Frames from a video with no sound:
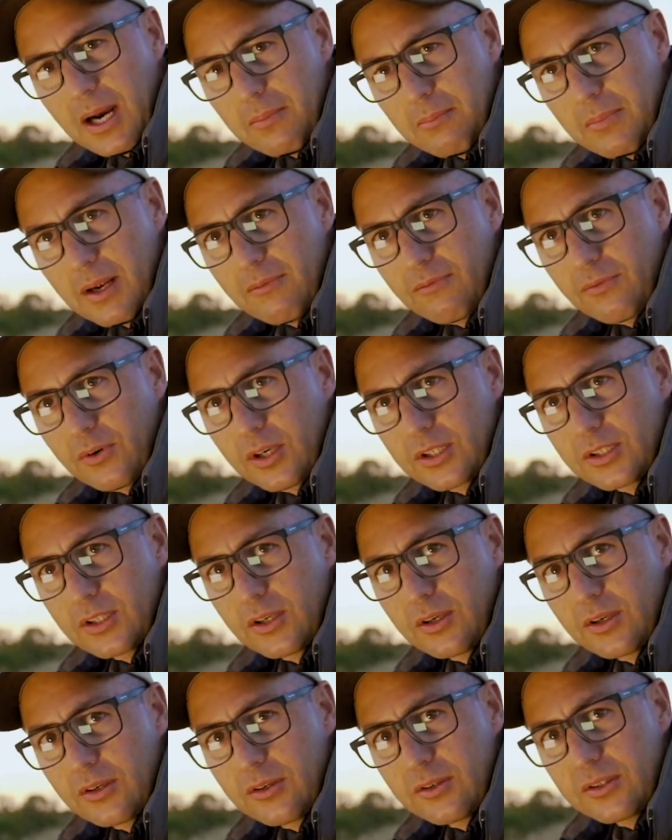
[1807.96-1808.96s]

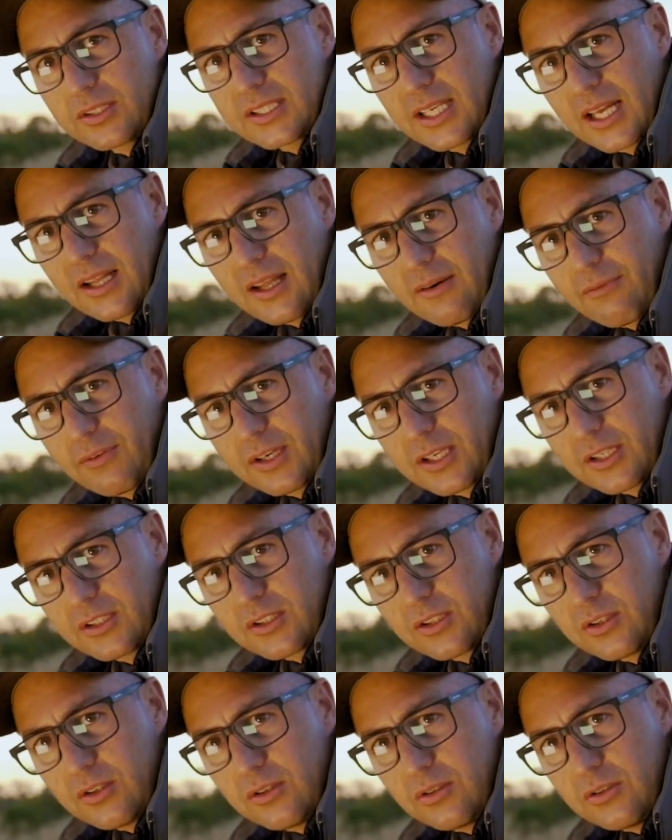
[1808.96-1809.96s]
Manfrotto South Africa
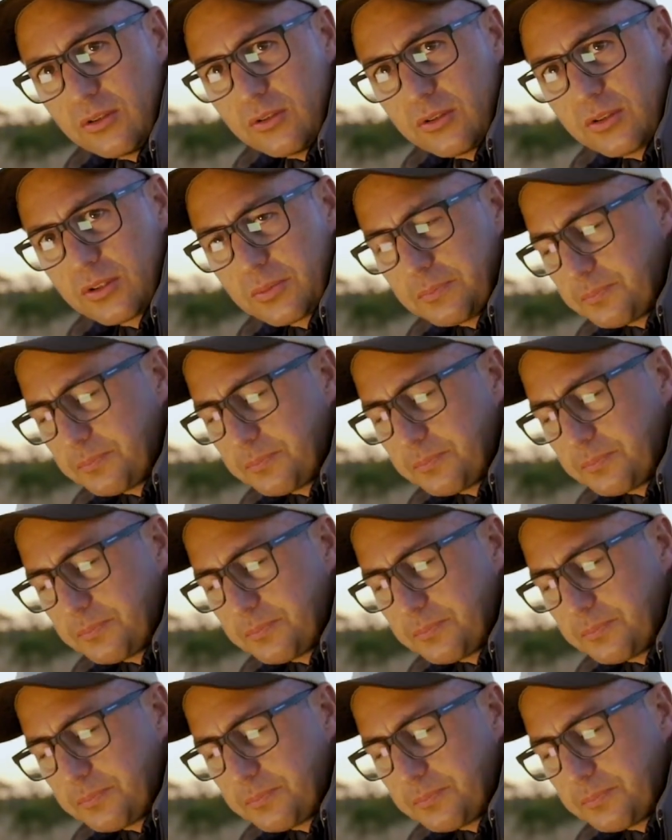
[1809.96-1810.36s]
to use,